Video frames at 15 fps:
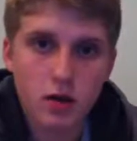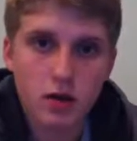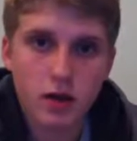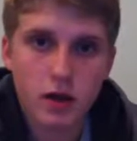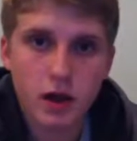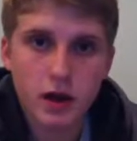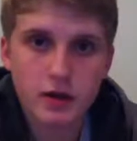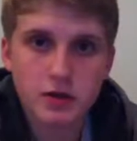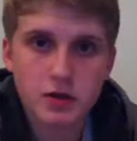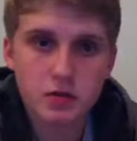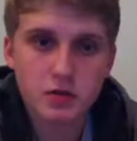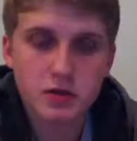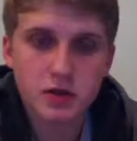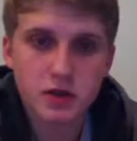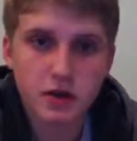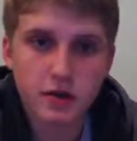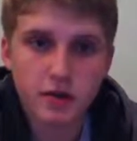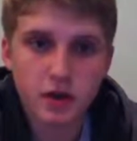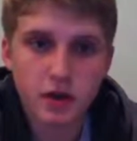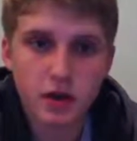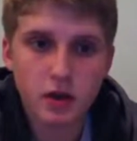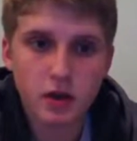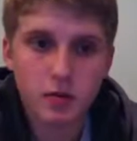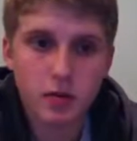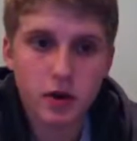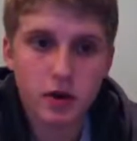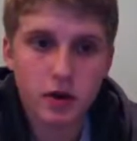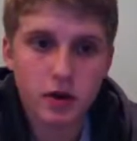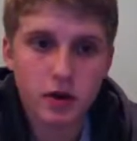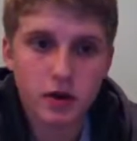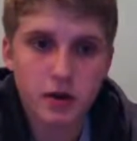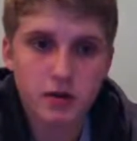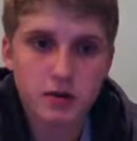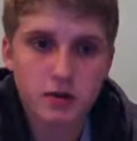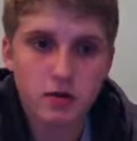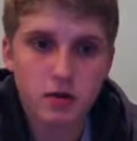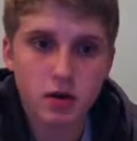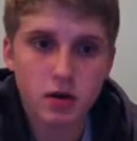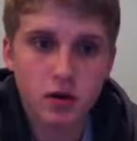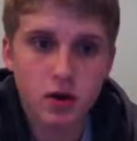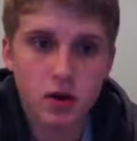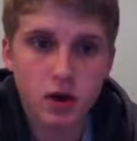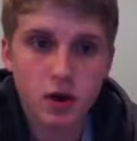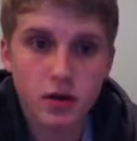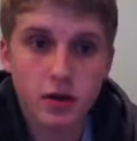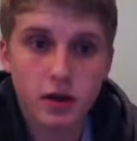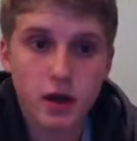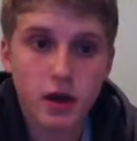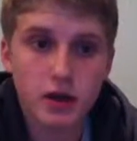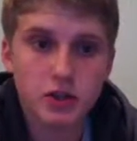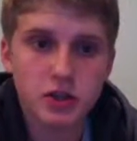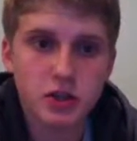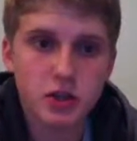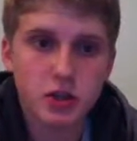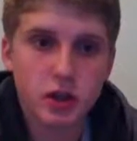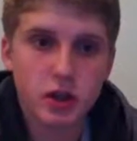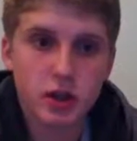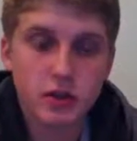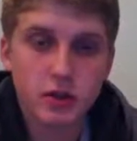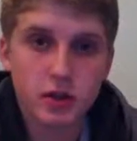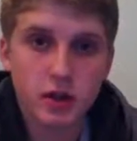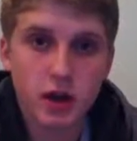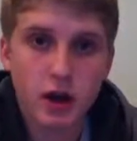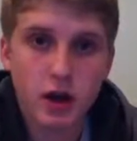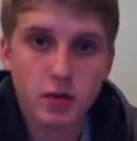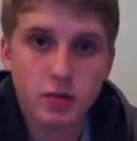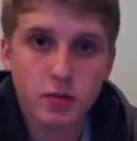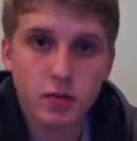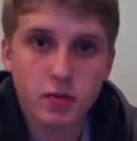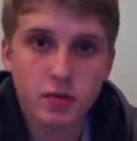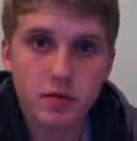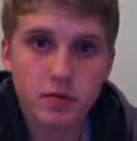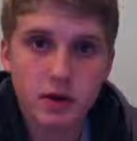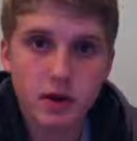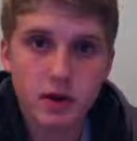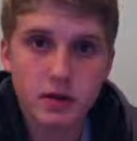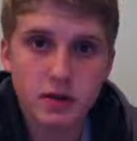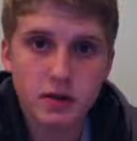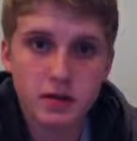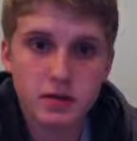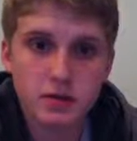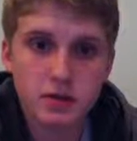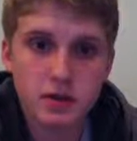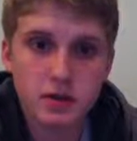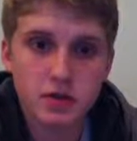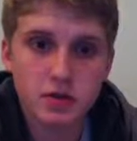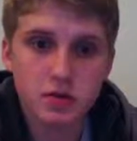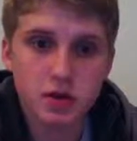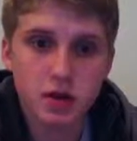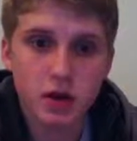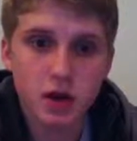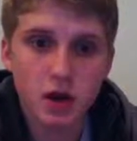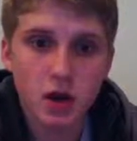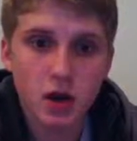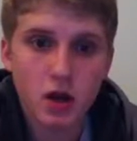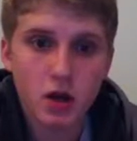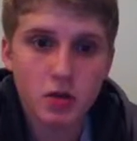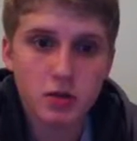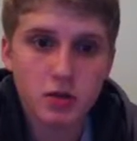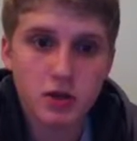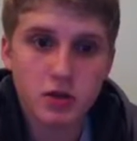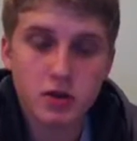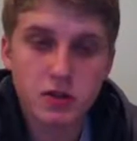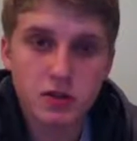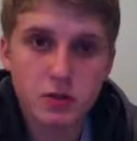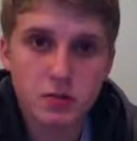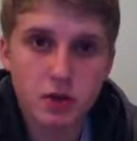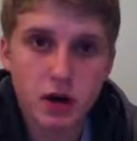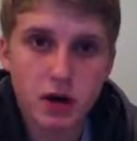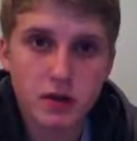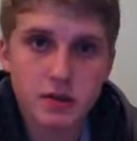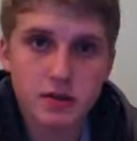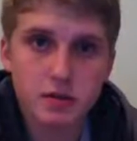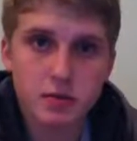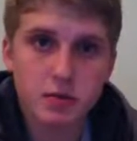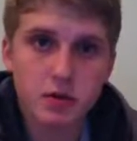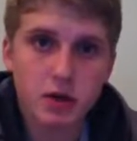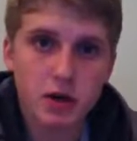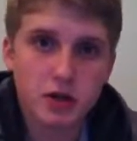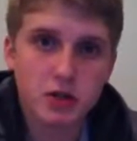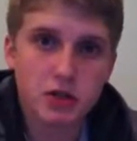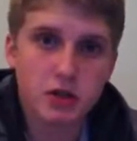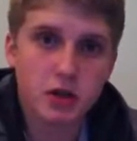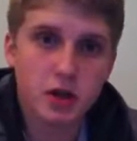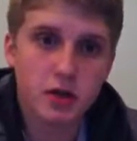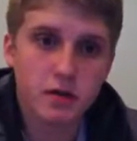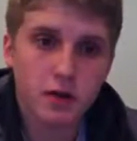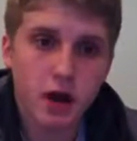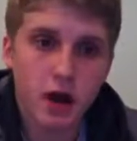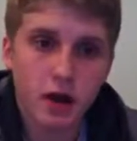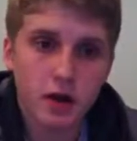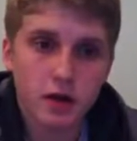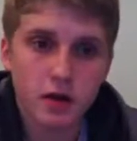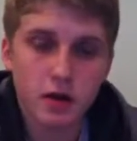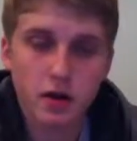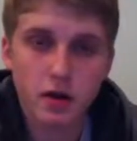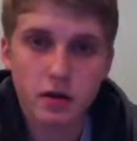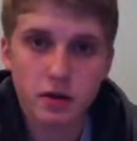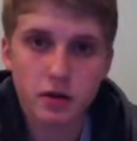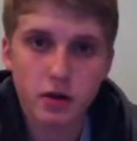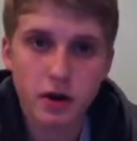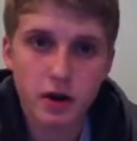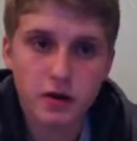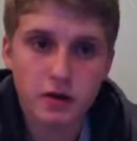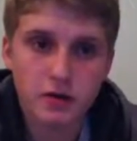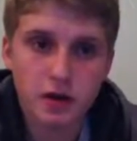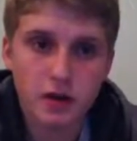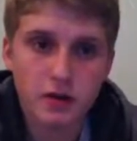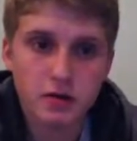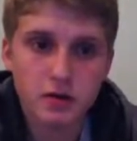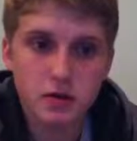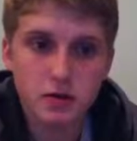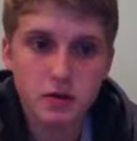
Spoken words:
The cotton gin was significant in American history. The cotton gin led to the cotton boom of the 19th century, which increased the price and production of cotton in the United States.